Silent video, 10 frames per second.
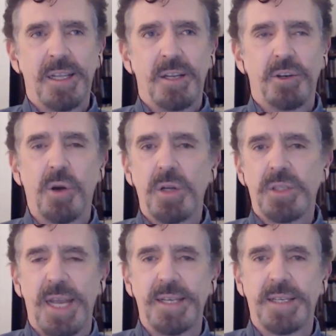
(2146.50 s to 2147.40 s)

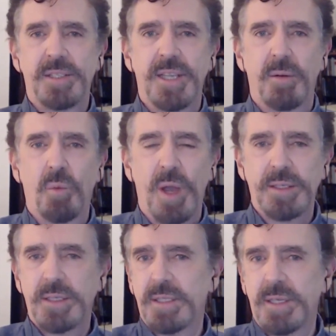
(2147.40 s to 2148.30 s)
neuroscientists that
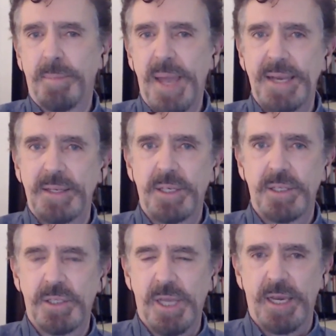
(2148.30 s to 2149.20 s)
went to Tibet to
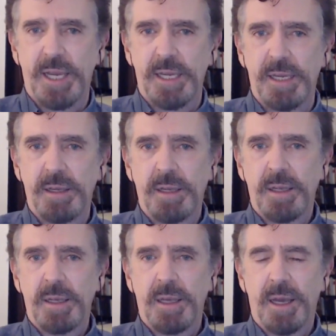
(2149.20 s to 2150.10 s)
study
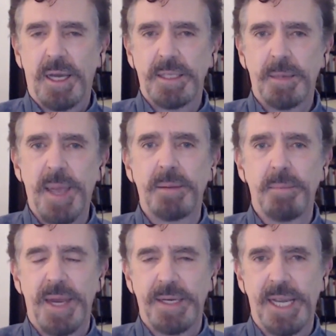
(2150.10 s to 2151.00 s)
Tibetan
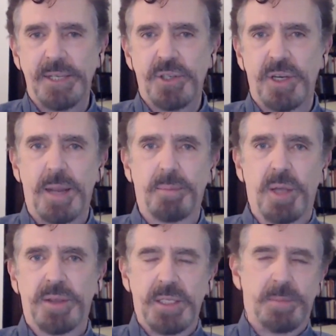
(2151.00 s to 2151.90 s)
meditation. They
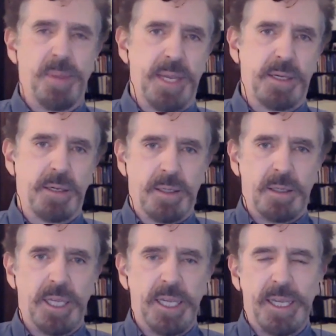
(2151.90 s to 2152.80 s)
brought these big
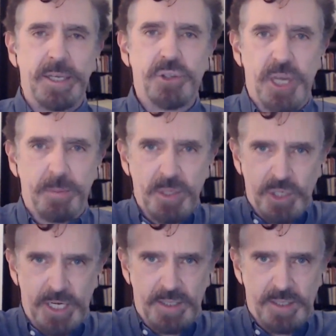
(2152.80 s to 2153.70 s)
EEG
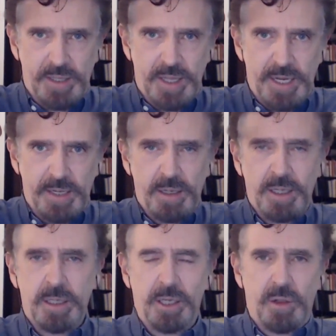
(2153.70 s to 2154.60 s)
machines, and they,
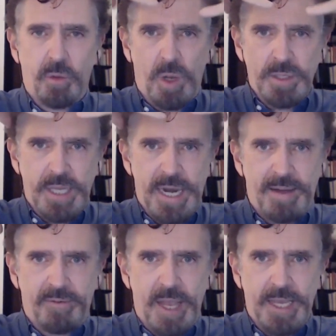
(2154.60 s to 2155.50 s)
the ones that
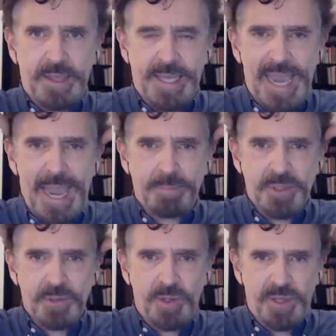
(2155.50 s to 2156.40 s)
have like the
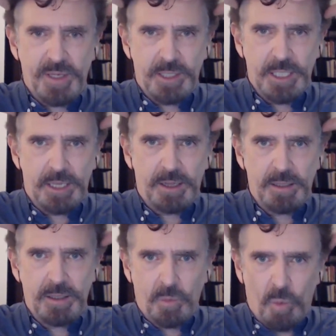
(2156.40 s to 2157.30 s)
caps with the little
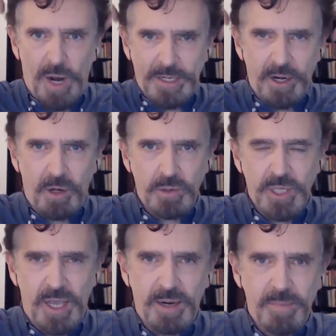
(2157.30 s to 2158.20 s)
white nodes
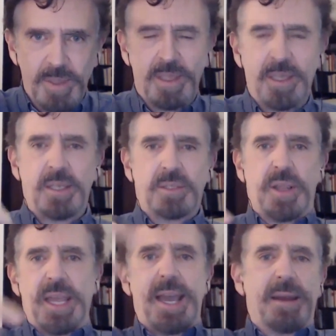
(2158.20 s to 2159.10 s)
on them. Mm-hmm.
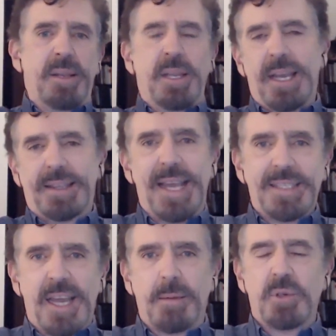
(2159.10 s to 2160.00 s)
So they had, at that time, it